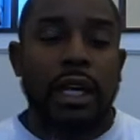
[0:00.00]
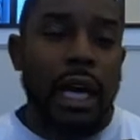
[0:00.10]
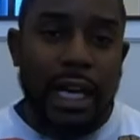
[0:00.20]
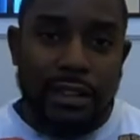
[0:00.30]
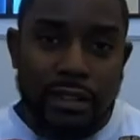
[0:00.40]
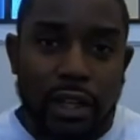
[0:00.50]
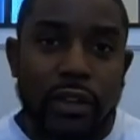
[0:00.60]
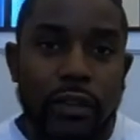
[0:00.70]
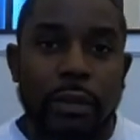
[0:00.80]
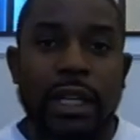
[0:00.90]
I saw
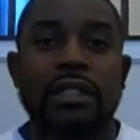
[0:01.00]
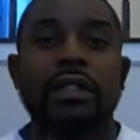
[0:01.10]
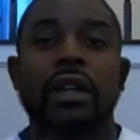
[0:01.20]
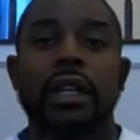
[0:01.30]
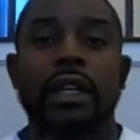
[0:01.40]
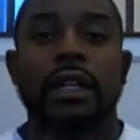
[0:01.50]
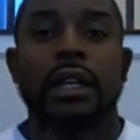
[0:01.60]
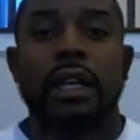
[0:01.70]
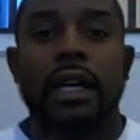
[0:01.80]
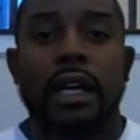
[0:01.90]
information on it.
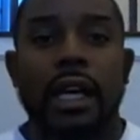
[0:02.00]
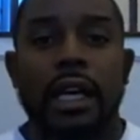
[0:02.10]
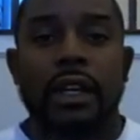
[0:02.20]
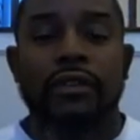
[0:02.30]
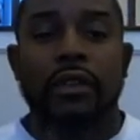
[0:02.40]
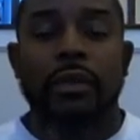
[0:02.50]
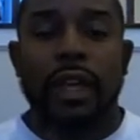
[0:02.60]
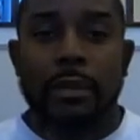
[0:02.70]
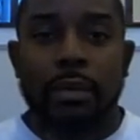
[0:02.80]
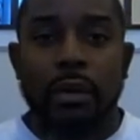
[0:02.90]
And from
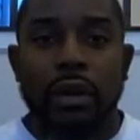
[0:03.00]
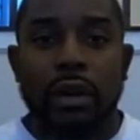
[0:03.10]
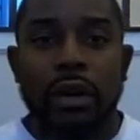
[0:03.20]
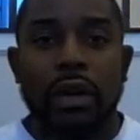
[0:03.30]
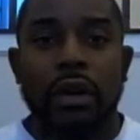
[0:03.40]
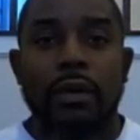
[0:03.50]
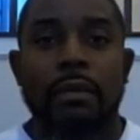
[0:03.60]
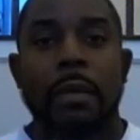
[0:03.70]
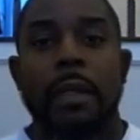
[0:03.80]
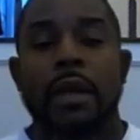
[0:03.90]
that point on,
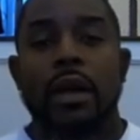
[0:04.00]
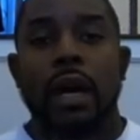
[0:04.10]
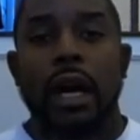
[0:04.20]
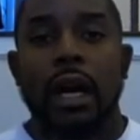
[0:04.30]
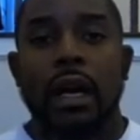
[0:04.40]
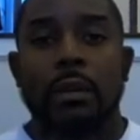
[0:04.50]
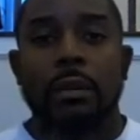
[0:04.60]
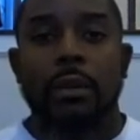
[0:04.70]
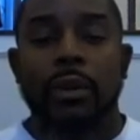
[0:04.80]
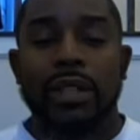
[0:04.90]

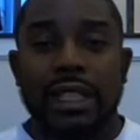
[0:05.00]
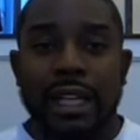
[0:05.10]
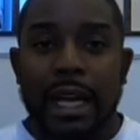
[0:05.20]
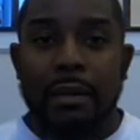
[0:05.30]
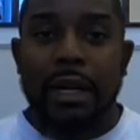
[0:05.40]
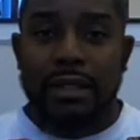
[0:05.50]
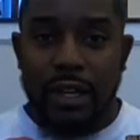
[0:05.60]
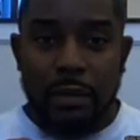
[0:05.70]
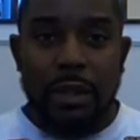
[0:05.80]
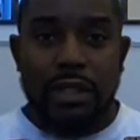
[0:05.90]
once I got my
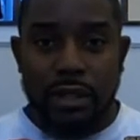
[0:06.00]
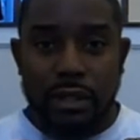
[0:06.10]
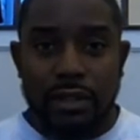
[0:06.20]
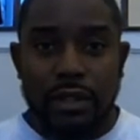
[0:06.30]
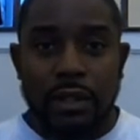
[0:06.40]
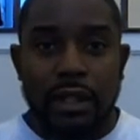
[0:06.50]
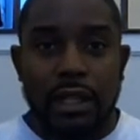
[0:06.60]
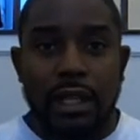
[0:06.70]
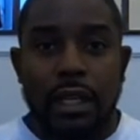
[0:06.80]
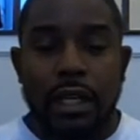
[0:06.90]
tournament jersey,
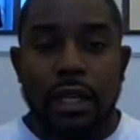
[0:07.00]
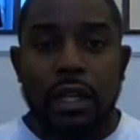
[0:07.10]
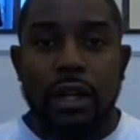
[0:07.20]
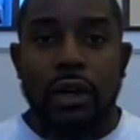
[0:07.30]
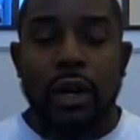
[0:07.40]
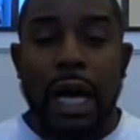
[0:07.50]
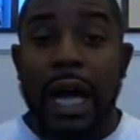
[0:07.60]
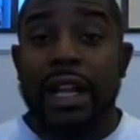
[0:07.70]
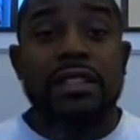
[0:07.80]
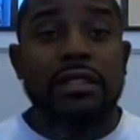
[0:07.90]
you know,
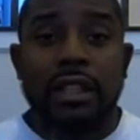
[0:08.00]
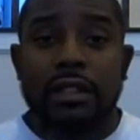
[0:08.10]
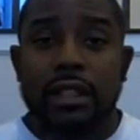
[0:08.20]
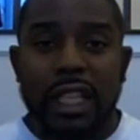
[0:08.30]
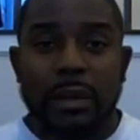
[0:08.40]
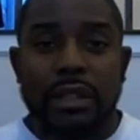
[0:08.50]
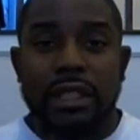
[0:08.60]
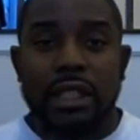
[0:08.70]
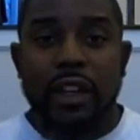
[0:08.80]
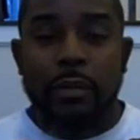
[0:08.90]
I just took the
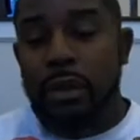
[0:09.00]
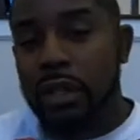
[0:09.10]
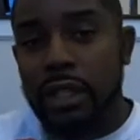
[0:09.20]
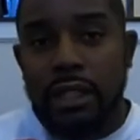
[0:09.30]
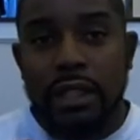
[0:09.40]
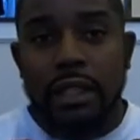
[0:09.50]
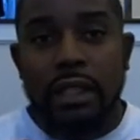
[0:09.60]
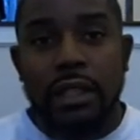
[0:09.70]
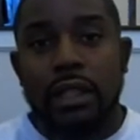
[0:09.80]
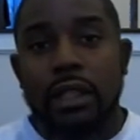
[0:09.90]
liberty of putting,
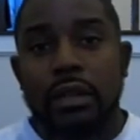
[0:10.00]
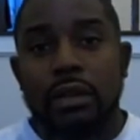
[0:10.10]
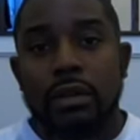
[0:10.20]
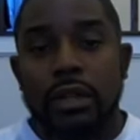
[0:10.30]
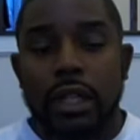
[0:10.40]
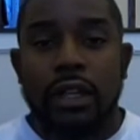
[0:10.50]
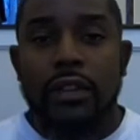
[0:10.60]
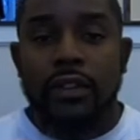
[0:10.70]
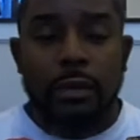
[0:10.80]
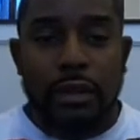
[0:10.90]
you know,
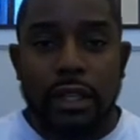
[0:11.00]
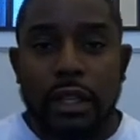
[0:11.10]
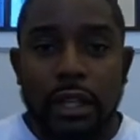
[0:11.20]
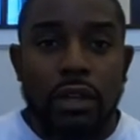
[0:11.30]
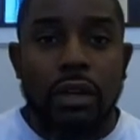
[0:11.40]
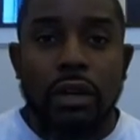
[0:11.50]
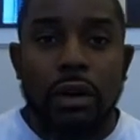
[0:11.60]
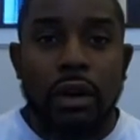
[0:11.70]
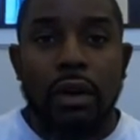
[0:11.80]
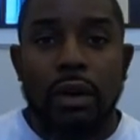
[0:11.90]
their
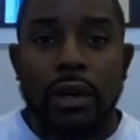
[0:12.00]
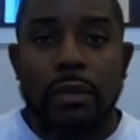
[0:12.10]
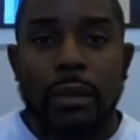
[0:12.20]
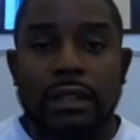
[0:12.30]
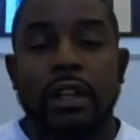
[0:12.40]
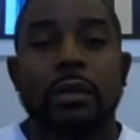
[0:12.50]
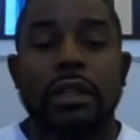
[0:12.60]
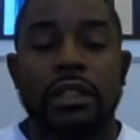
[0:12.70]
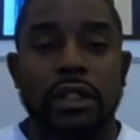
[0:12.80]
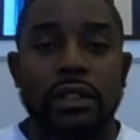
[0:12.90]
logo on my
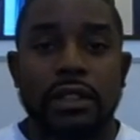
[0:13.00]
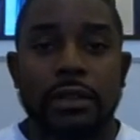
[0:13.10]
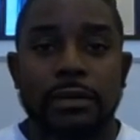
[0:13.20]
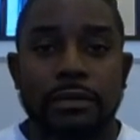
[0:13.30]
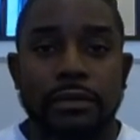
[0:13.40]
tournament jersey,